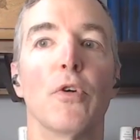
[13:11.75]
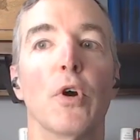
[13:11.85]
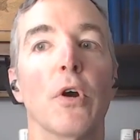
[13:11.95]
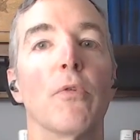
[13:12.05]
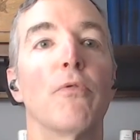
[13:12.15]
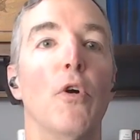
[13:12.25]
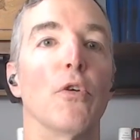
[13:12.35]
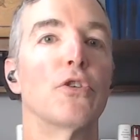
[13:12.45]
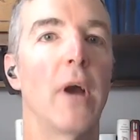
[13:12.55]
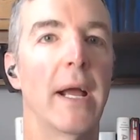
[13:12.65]
for
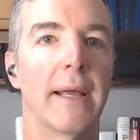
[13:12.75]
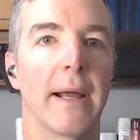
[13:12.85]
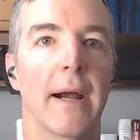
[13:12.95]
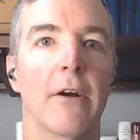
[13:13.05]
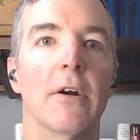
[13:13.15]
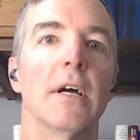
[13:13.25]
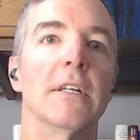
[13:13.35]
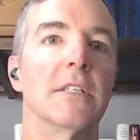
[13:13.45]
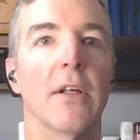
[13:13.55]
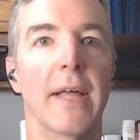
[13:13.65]
full TRICARE
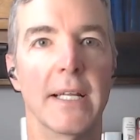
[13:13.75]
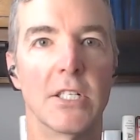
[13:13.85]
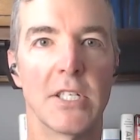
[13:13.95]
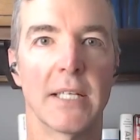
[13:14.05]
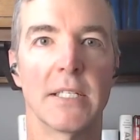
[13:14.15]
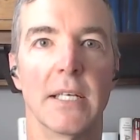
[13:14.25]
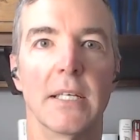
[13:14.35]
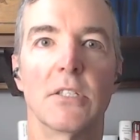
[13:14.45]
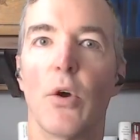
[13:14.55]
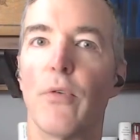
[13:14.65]
until age
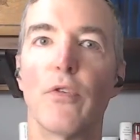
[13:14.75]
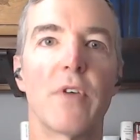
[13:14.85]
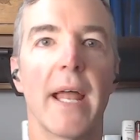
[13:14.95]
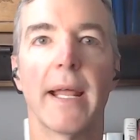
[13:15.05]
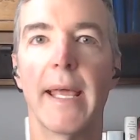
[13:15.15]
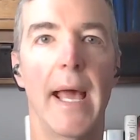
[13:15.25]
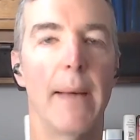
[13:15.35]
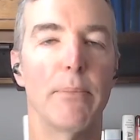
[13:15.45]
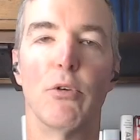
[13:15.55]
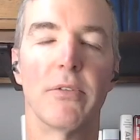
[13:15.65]
60. So if you've got a
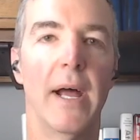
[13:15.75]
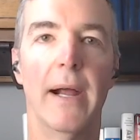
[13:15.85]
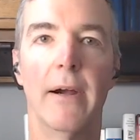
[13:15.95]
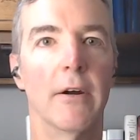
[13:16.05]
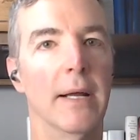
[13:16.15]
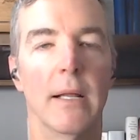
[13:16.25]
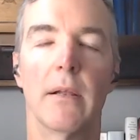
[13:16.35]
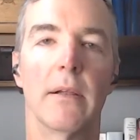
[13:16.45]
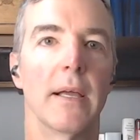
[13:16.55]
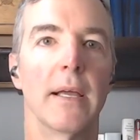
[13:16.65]
gap, you retire at
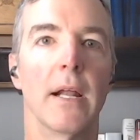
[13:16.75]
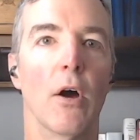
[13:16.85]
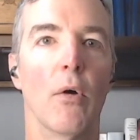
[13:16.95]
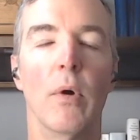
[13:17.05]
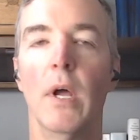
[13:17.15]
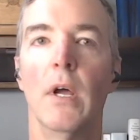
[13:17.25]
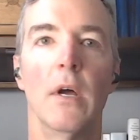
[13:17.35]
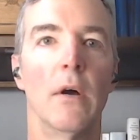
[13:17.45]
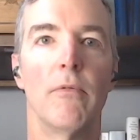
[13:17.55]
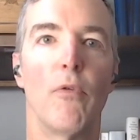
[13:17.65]

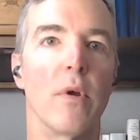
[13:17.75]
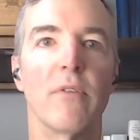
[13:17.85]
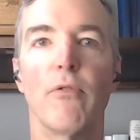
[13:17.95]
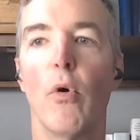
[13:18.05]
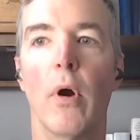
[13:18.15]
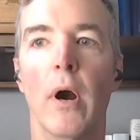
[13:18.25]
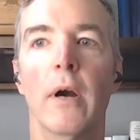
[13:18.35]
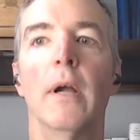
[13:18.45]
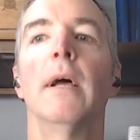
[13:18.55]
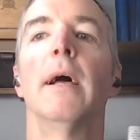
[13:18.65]

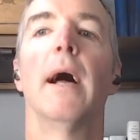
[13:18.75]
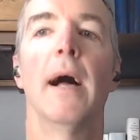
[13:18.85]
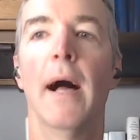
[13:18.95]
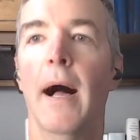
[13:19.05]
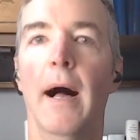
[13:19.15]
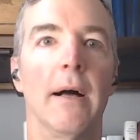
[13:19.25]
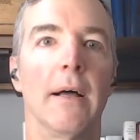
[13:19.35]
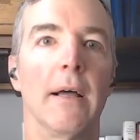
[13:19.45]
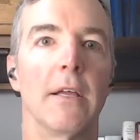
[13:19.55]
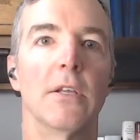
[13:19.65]
44.
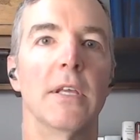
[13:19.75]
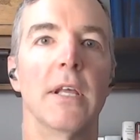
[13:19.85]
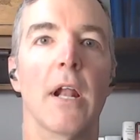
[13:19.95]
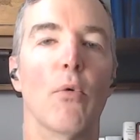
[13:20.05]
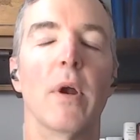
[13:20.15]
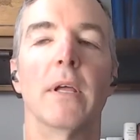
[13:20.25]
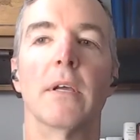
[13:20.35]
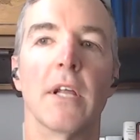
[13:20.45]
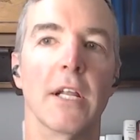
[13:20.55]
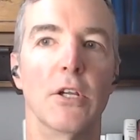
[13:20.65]
What are
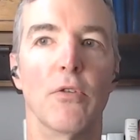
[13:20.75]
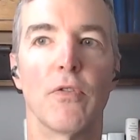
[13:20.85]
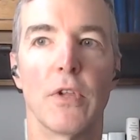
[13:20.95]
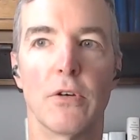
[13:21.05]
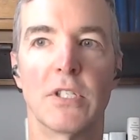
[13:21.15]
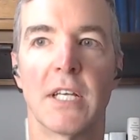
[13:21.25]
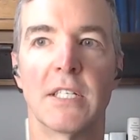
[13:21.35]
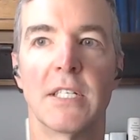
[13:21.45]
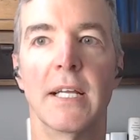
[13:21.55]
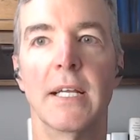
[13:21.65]
you going to do for those
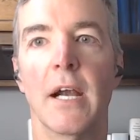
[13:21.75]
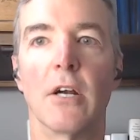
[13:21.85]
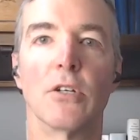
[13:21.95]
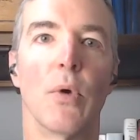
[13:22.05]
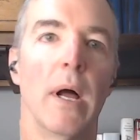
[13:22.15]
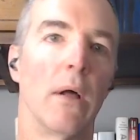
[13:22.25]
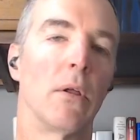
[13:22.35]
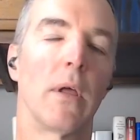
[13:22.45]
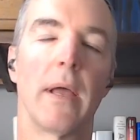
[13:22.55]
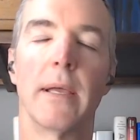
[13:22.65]
16 years? Well,